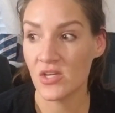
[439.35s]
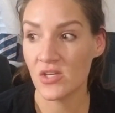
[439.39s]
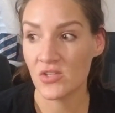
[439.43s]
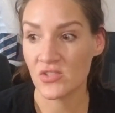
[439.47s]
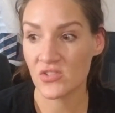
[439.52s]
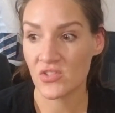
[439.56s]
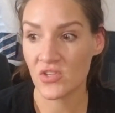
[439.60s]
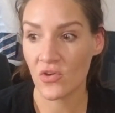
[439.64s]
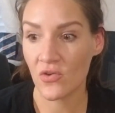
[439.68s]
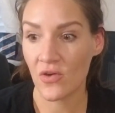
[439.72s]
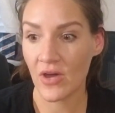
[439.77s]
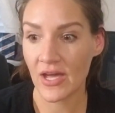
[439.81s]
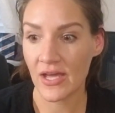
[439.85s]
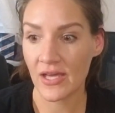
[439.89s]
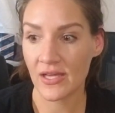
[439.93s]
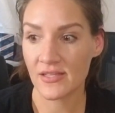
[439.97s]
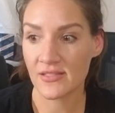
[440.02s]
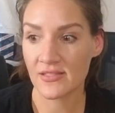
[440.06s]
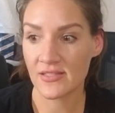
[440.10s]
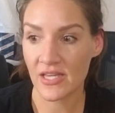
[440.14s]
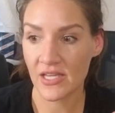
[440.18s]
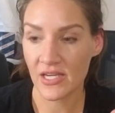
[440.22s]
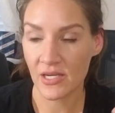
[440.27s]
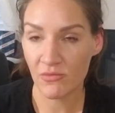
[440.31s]
So I
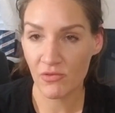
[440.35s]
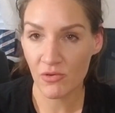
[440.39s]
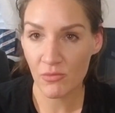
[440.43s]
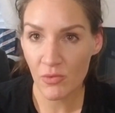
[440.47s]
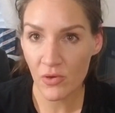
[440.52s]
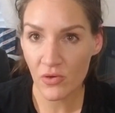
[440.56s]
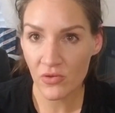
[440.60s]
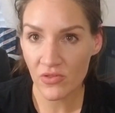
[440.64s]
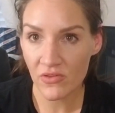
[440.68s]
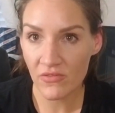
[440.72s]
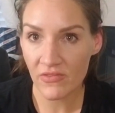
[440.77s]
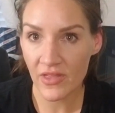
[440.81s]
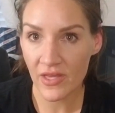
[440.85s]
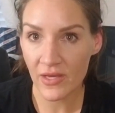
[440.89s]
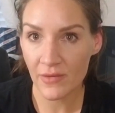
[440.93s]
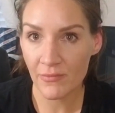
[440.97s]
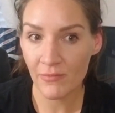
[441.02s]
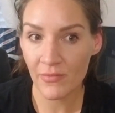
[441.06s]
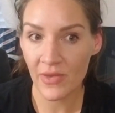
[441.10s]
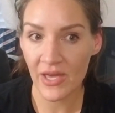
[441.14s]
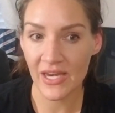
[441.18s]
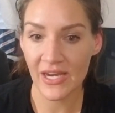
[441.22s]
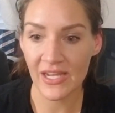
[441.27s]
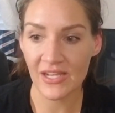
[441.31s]
signed up for both of
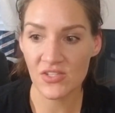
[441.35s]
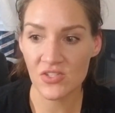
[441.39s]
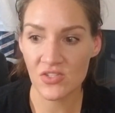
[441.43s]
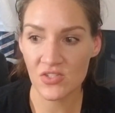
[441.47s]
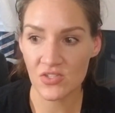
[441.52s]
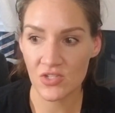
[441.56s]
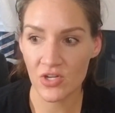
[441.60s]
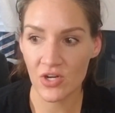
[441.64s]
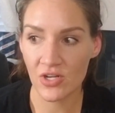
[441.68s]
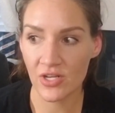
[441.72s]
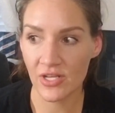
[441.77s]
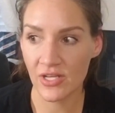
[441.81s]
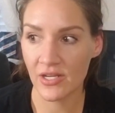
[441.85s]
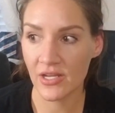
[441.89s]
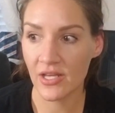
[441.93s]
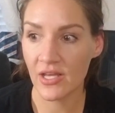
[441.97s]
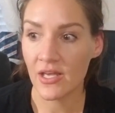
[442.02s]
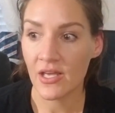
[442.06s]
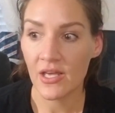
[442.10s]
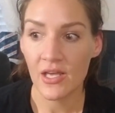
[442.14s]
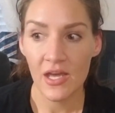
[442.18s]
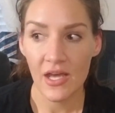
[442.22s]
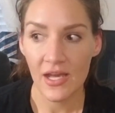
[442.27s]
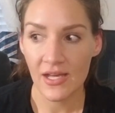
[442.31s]
them, and I started
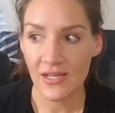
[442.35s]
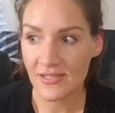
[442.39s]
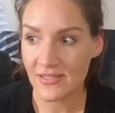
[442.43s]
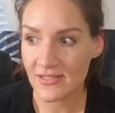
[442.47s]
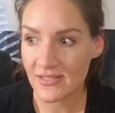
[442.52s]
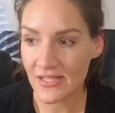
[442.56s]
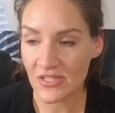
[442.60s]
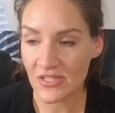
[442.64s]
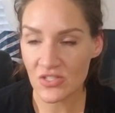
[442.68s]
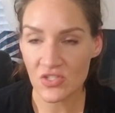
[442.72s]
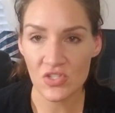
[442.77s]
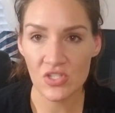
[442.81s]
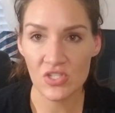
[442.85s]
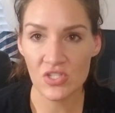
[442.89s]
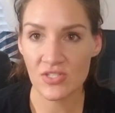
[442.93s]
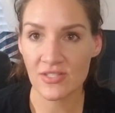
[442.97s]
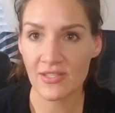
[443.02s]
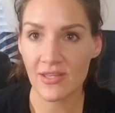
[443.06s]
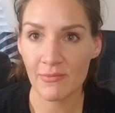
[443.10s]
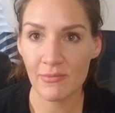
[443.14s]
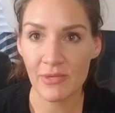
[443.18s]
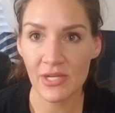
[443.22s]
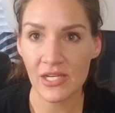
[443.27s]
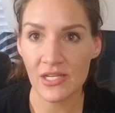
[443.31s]
essentially just
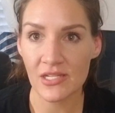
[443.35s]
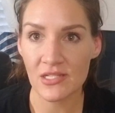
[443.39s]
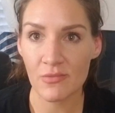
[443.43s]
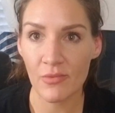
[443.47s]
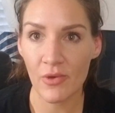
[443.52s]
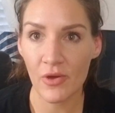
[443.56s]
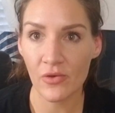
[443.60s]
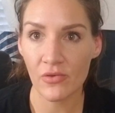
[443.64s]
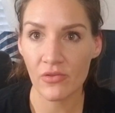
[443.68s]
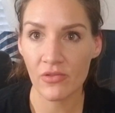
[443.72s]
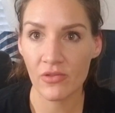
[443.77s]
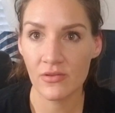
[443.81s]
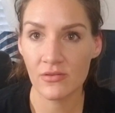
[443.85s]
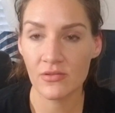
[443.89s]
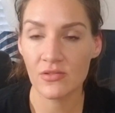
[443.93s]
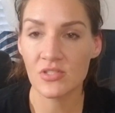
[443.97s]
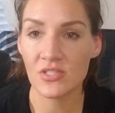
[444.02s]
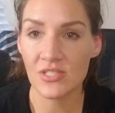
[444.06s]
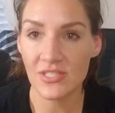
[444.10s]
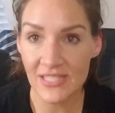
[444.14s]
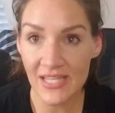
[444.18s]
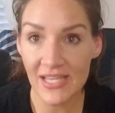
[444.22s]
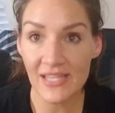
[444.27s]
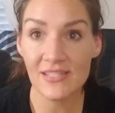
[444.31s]
committing to both
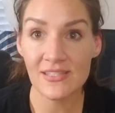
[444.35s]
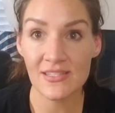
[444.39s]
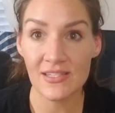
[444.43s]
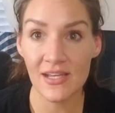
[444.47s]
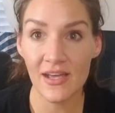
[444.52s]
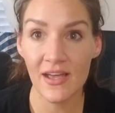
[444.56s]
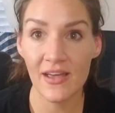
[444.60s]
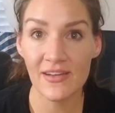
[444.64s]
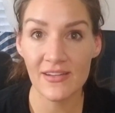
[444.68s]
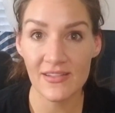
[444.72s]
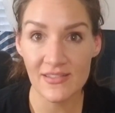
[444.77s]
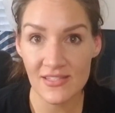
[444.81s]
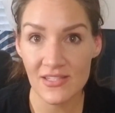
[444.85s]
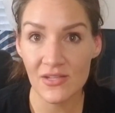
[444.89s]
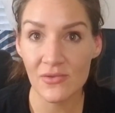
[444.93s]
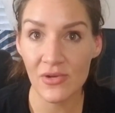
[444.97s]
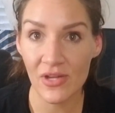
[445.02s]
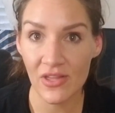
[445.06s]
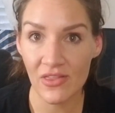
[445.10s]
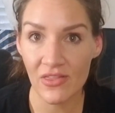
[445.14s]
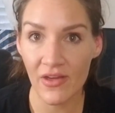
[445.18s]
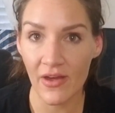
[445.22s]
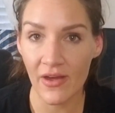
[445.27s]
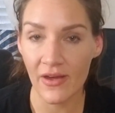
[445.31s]
to test it and to see what I
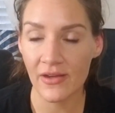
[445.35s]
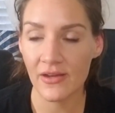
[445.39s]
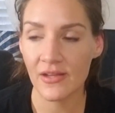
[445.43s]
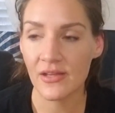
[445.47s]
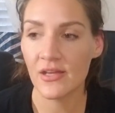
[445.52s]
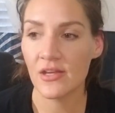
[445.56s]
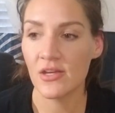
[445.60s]
thought.